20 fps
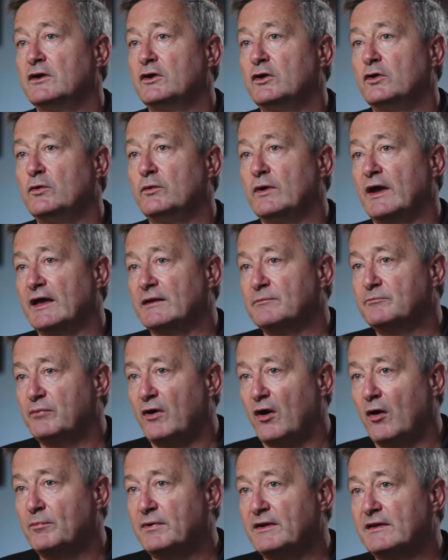who had
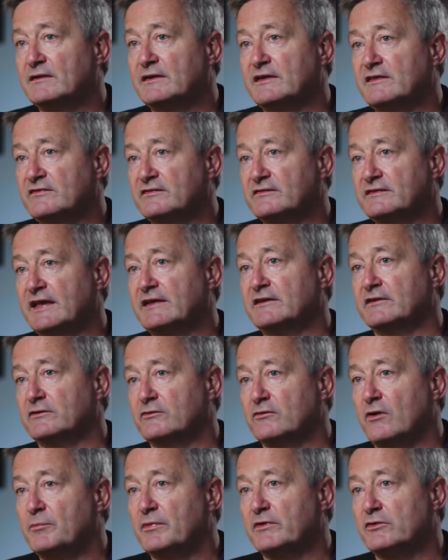publicly stated
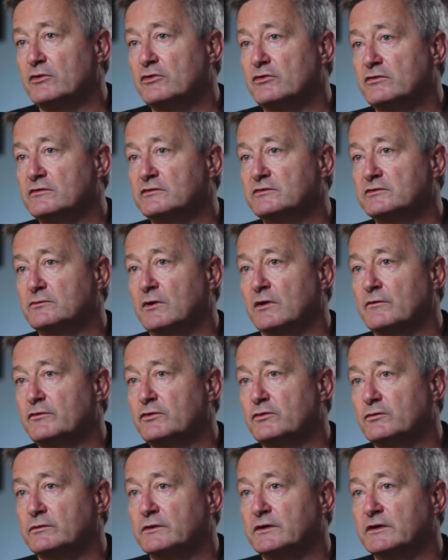their opposition to
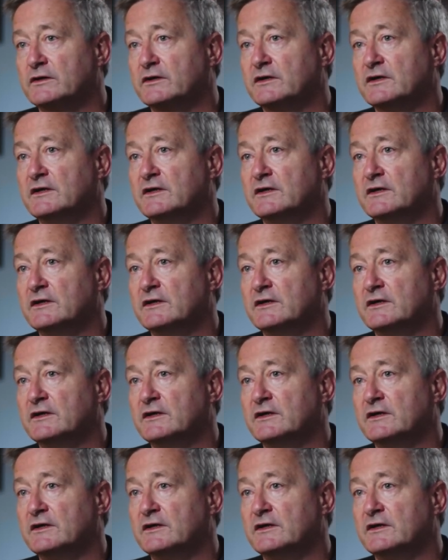offshore.